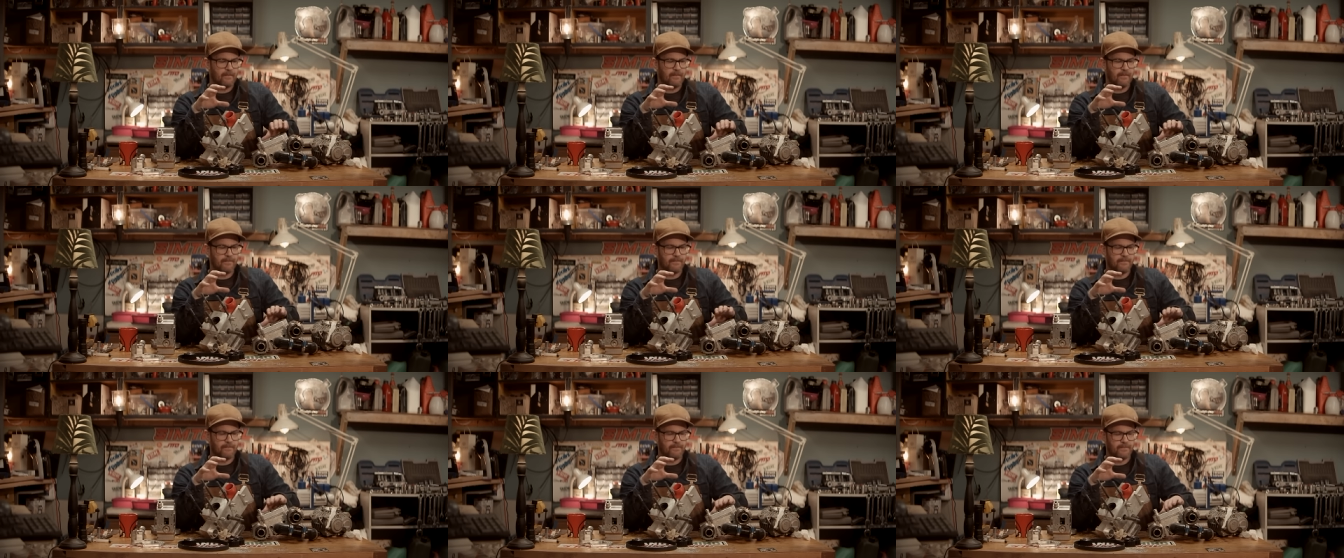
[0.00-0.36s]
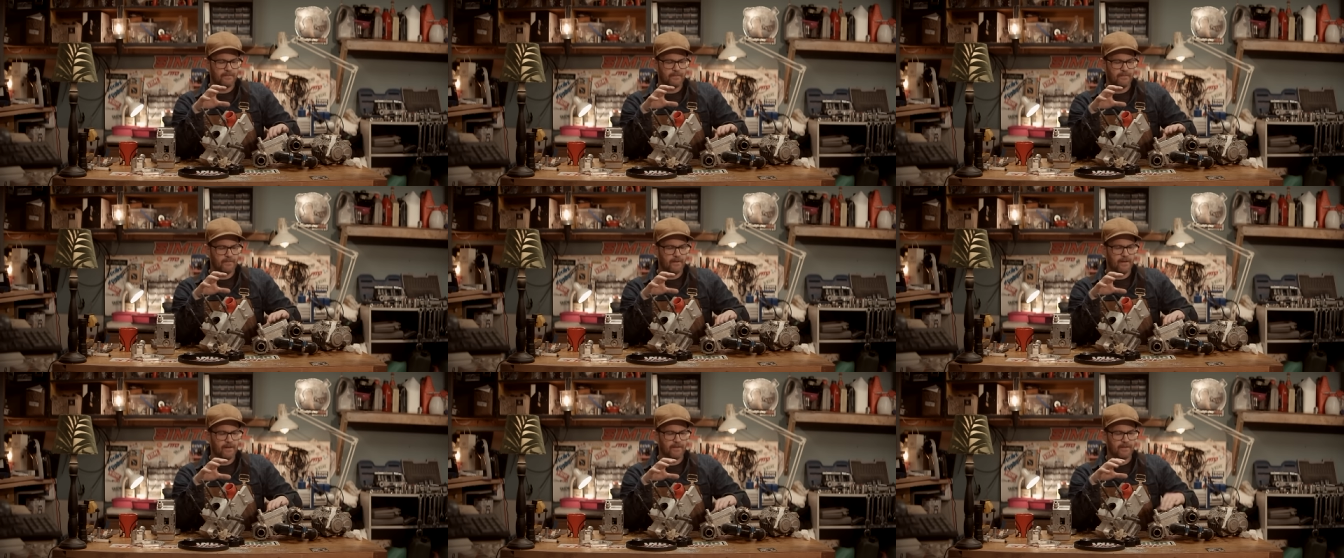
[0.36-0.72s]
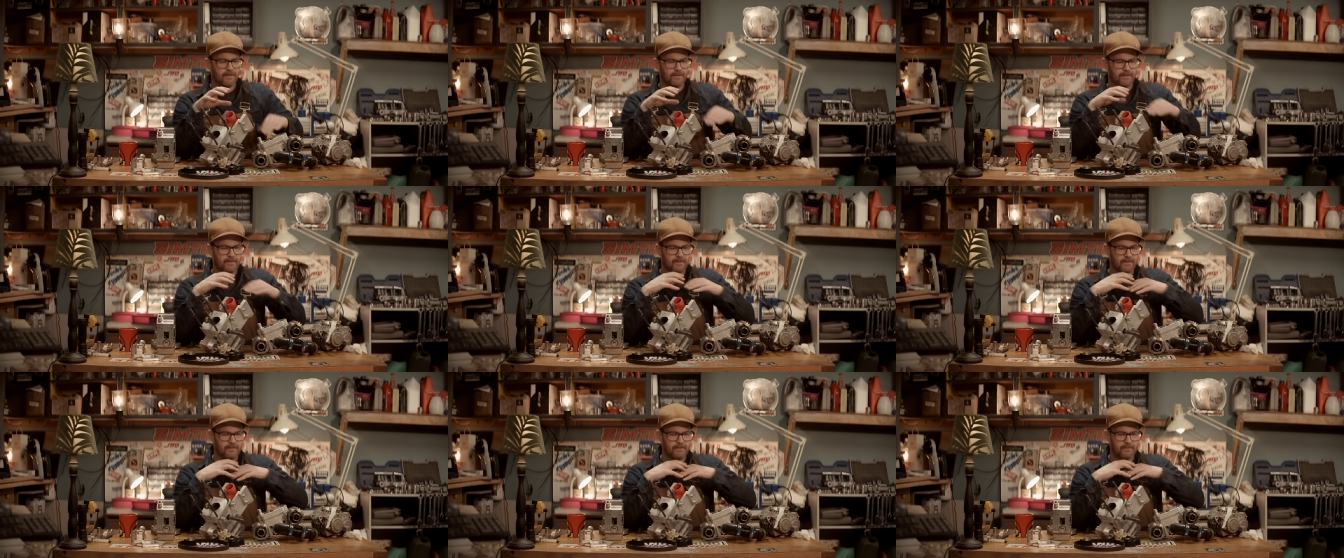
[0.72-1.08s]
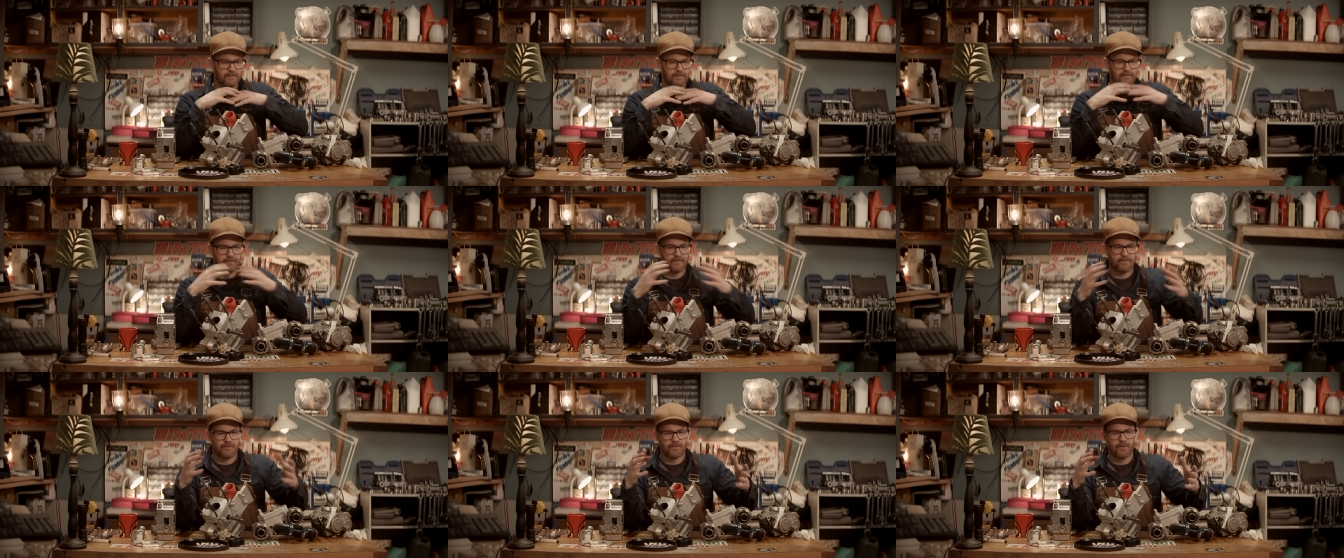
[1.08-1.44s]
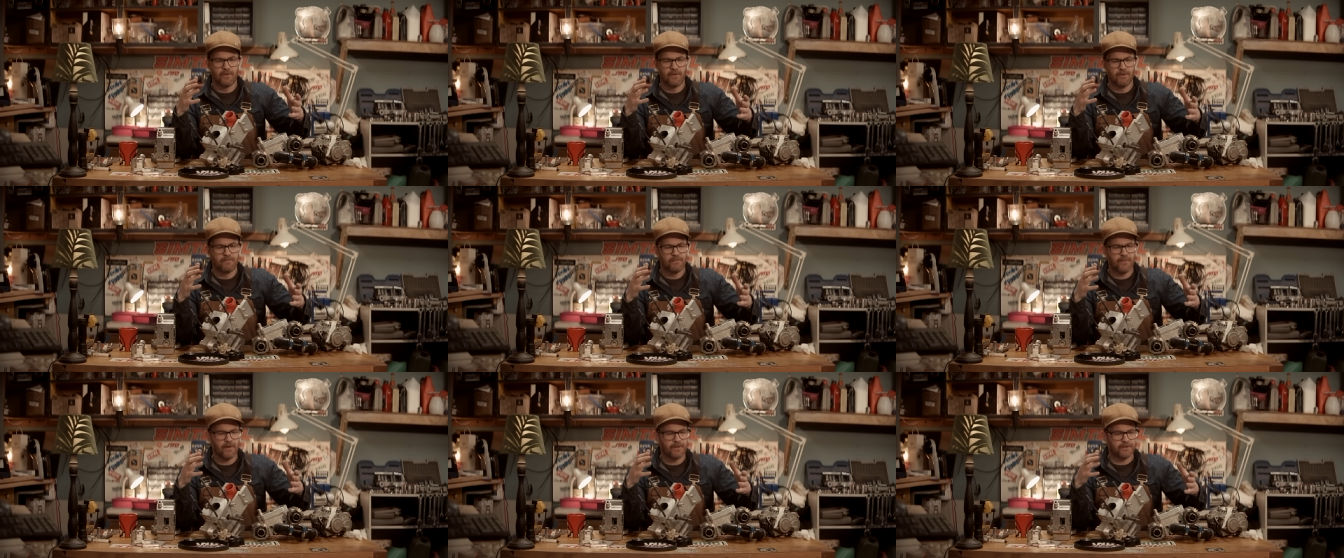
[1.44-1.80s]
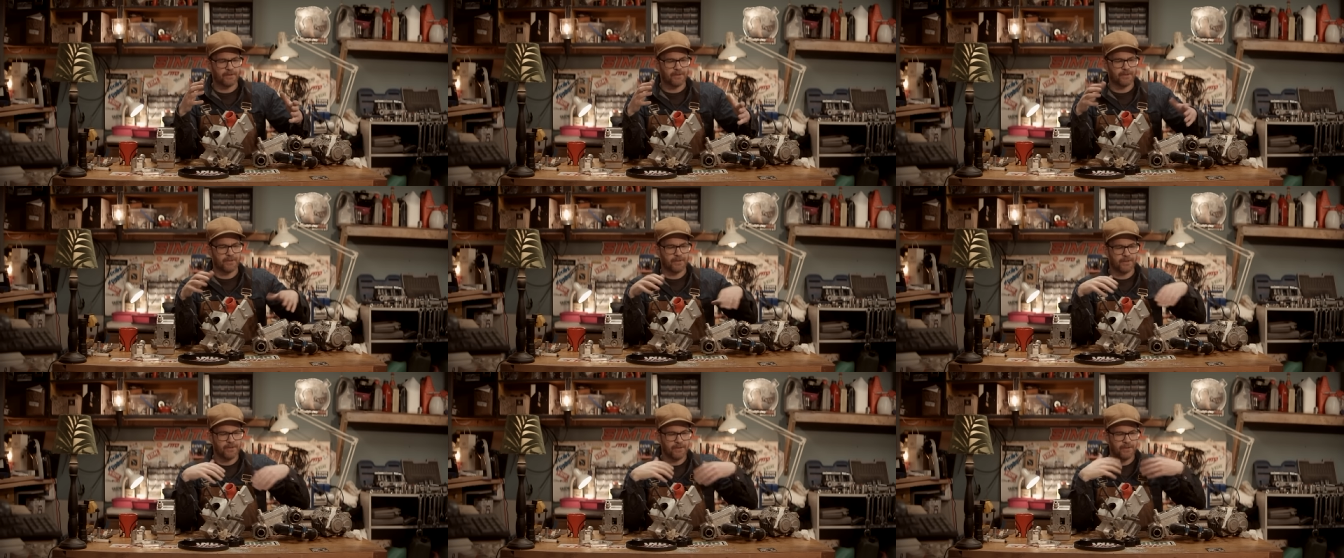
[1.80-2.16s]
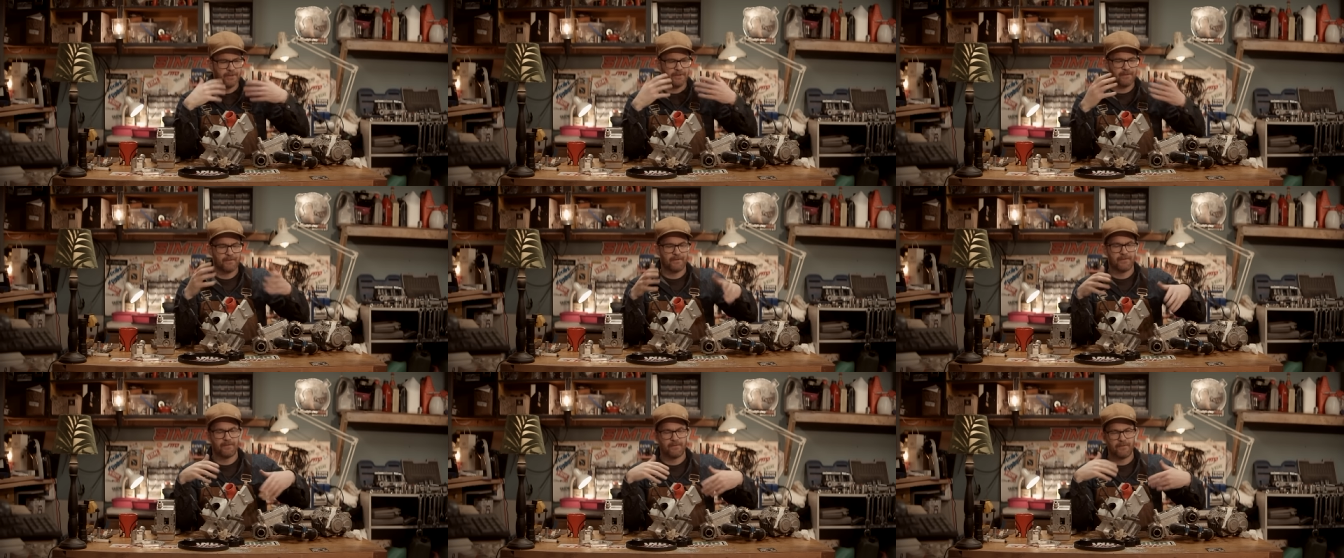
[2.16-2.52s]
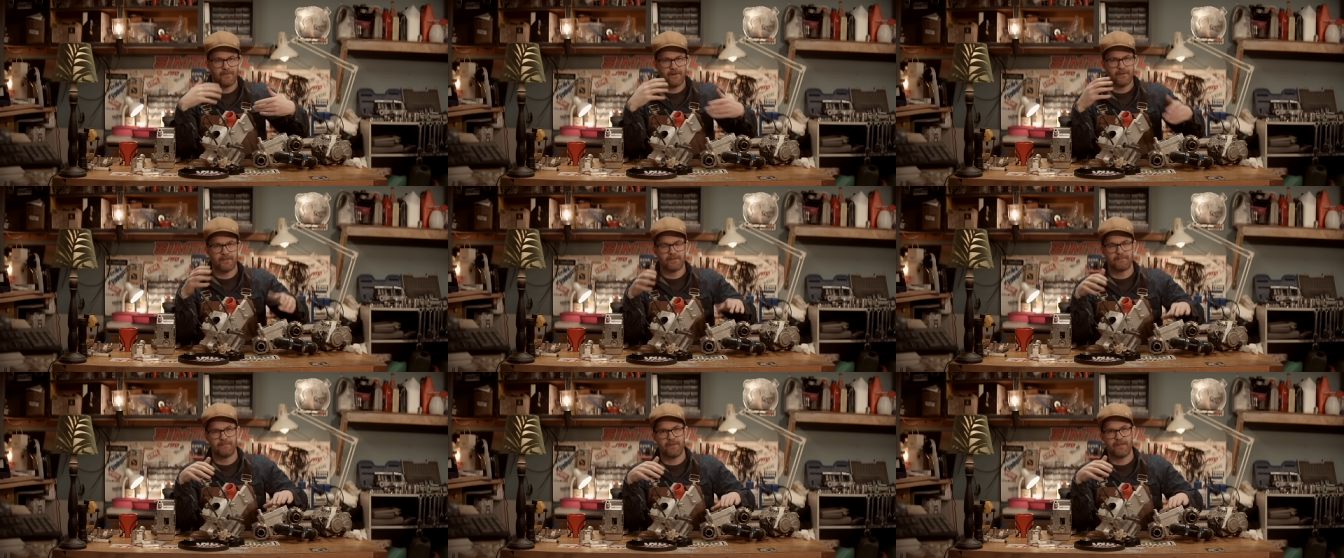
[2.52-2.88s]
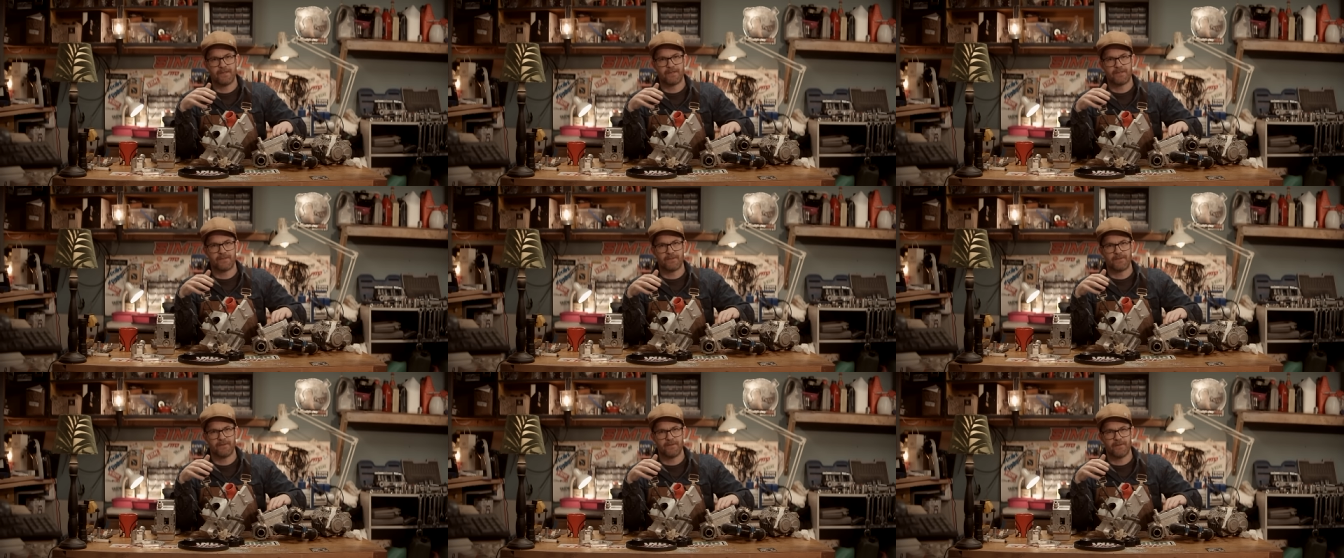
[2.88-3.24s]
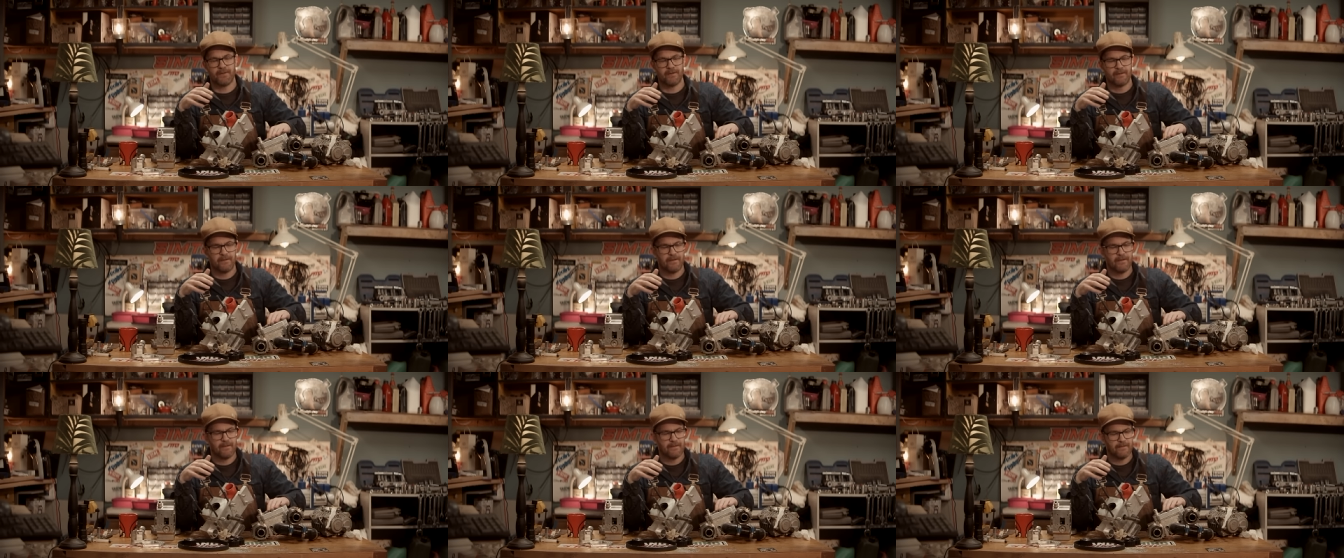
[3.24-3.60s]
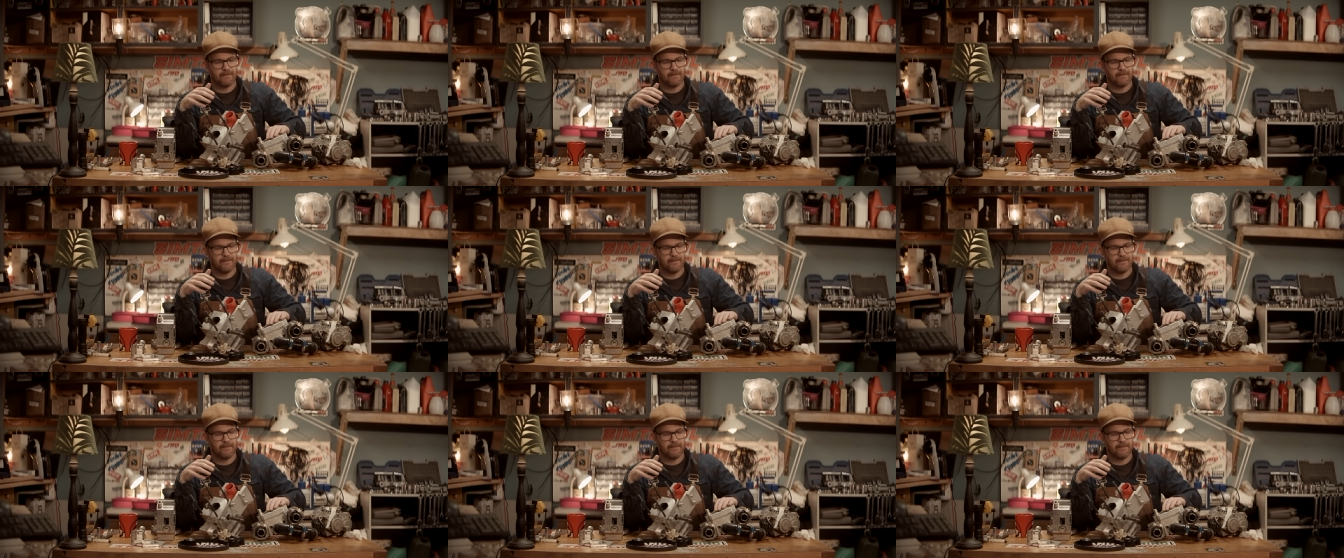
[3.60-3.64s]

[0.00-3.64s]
a, like too much fresh mixture